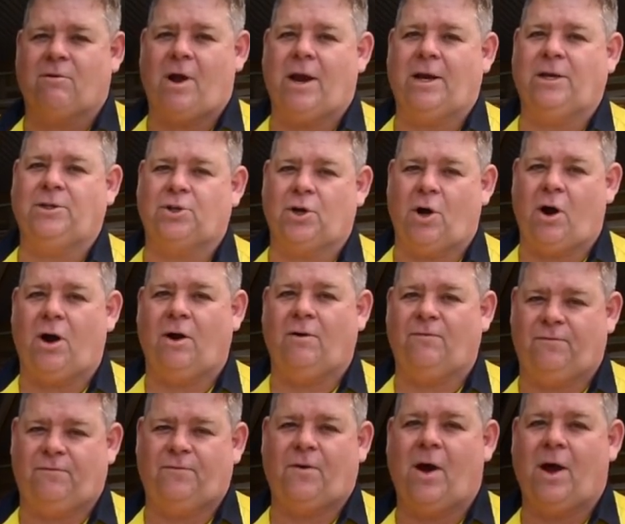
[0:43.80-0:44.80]
range
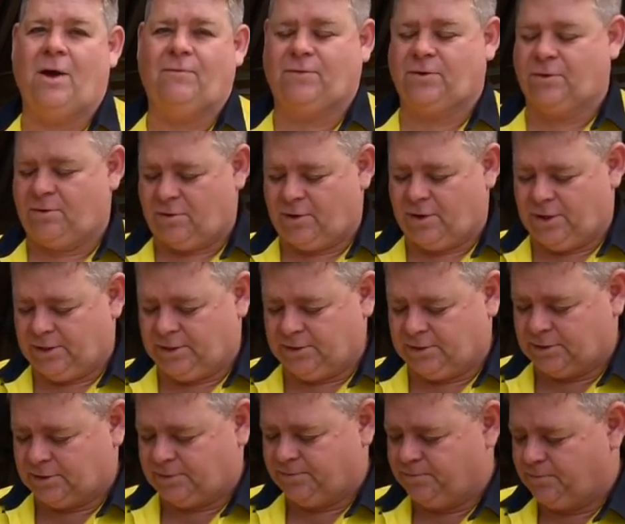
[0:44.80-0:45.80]
of 5
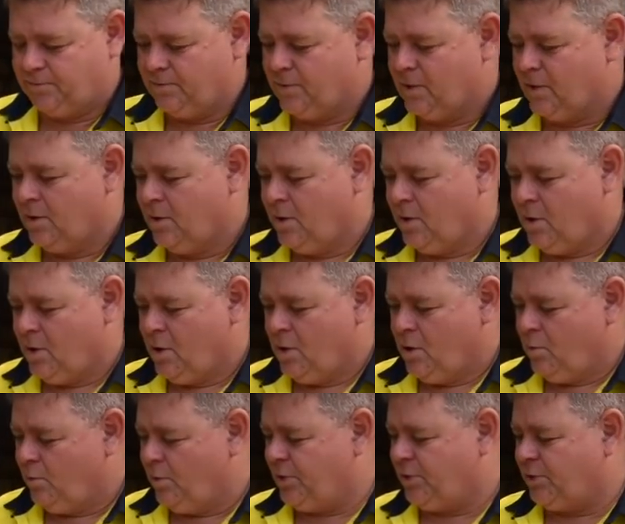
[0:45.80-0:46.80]
degrees.
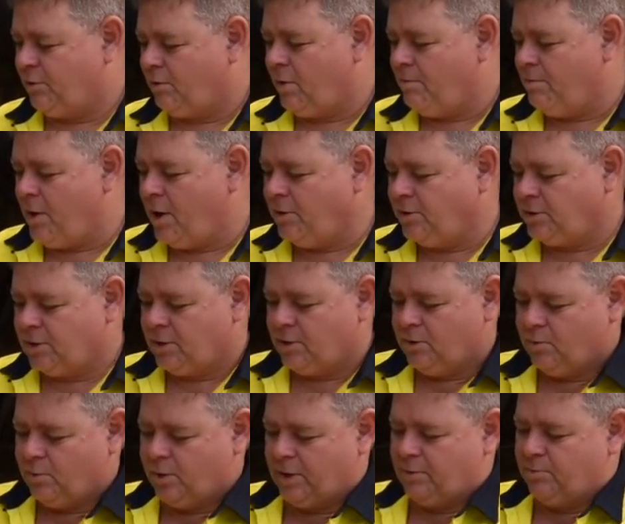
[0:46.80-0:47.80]
With the remote,
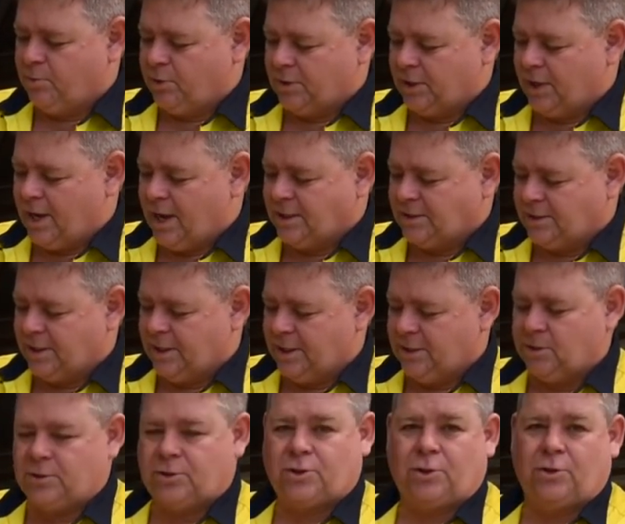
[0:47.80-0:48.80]
we can put the laser
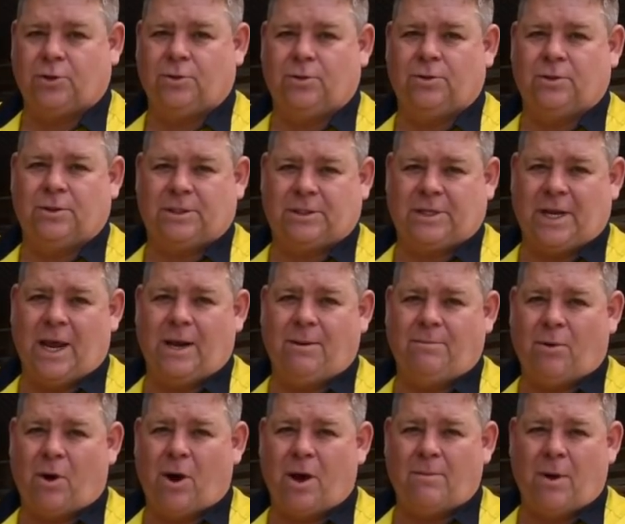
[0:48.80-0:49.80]
into
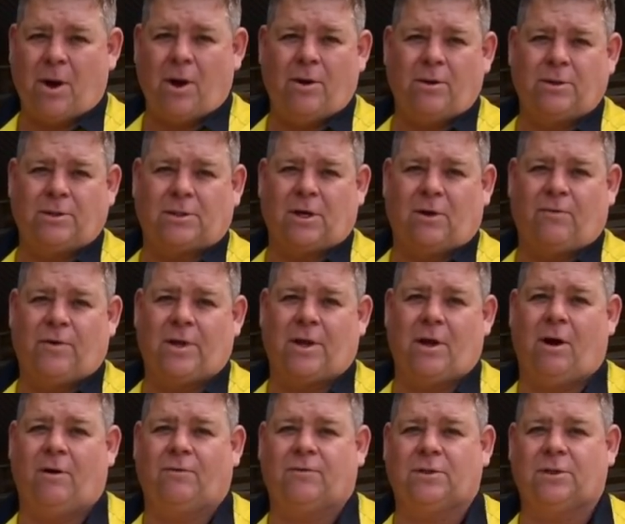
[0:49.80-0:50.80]
standby mode. So if we
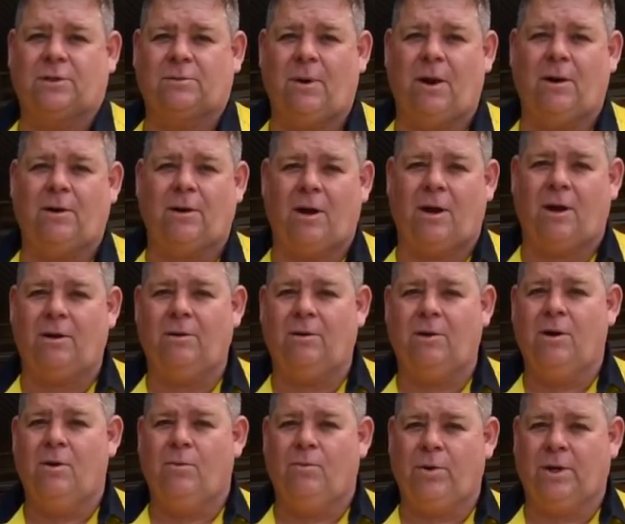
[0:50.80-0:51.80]
go off to smoko,
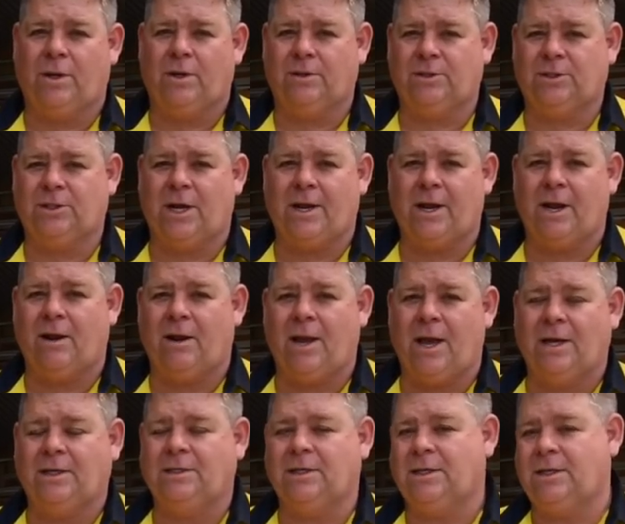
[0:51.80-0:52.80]
we can shut our
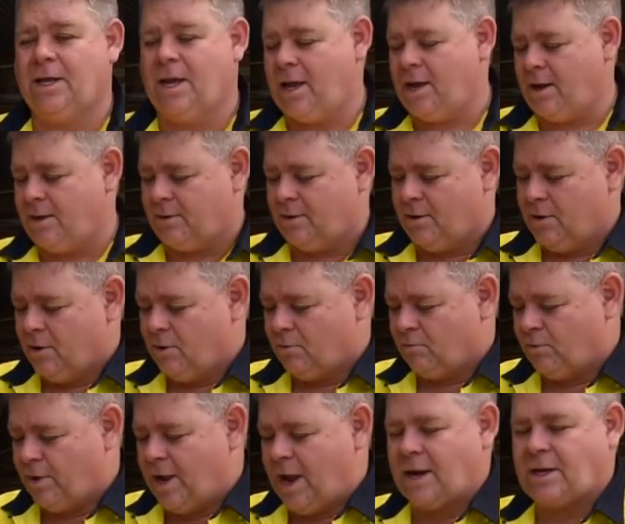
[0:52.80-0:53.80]
laser down,
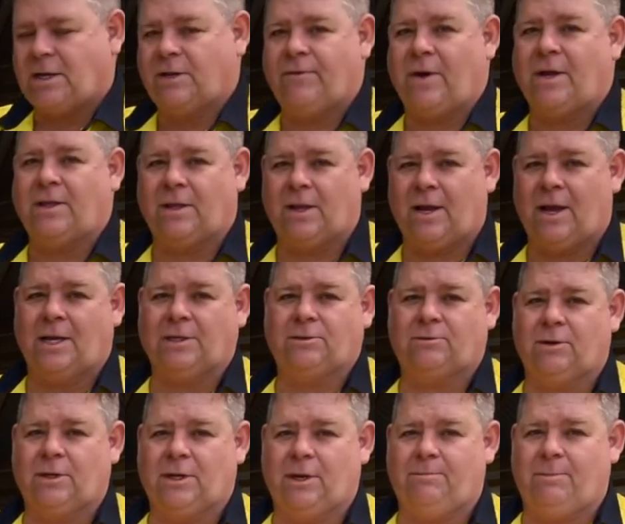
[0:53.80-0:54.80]
reactivate the
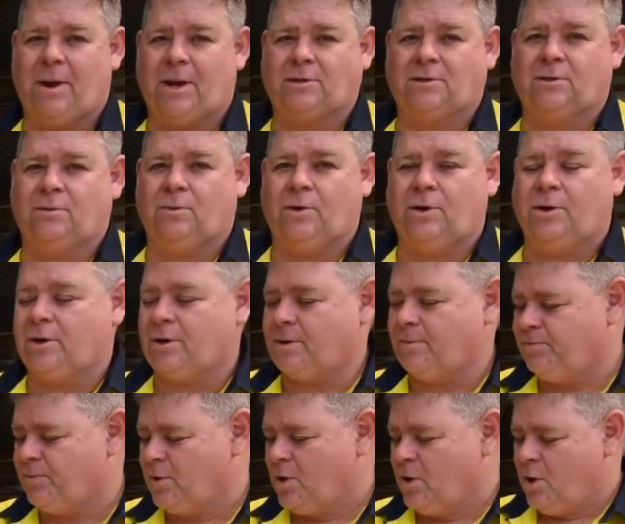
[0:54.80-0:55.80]
laser and get back to work.
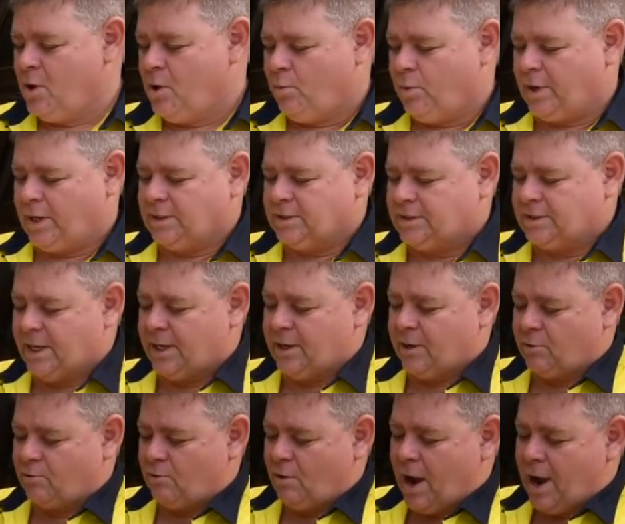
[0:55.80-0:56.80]
We can set
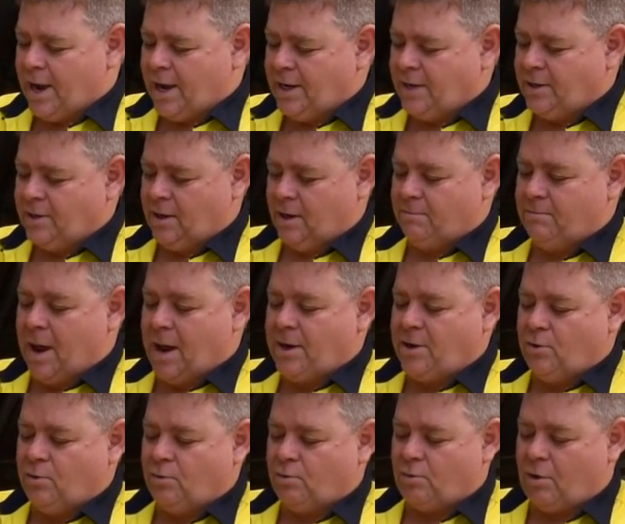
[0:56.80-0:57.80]
a grade, a
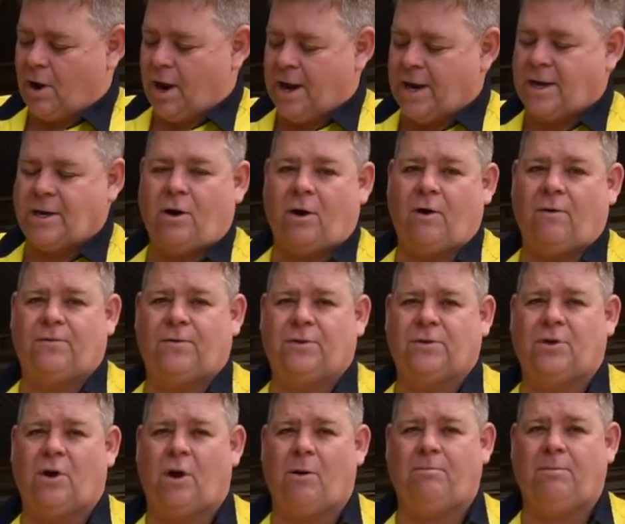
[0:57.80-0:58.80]
manual grade, off the
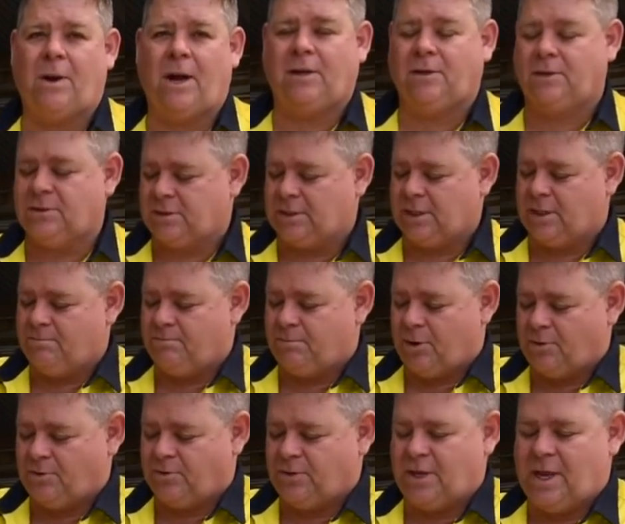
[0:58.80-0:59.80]
top buttons in
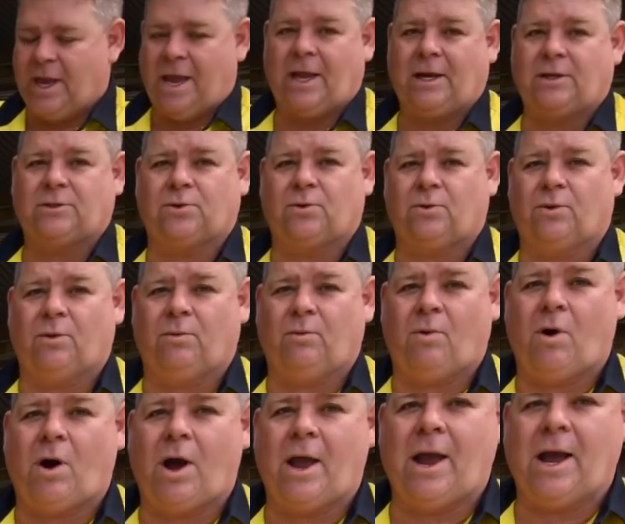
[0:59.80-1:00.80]
both the X or the
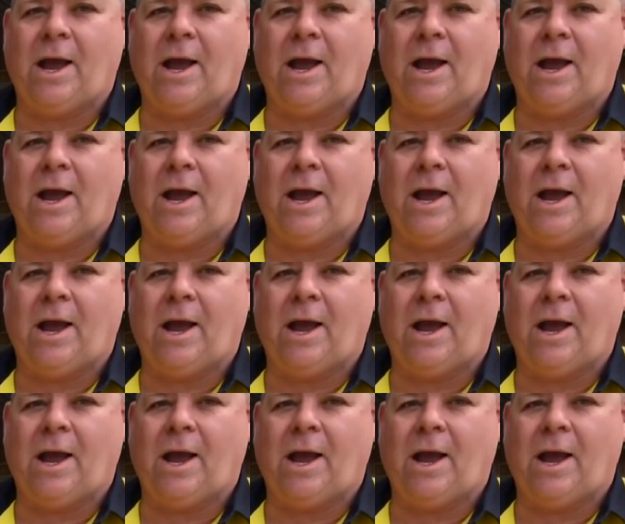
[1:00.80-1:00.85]
Y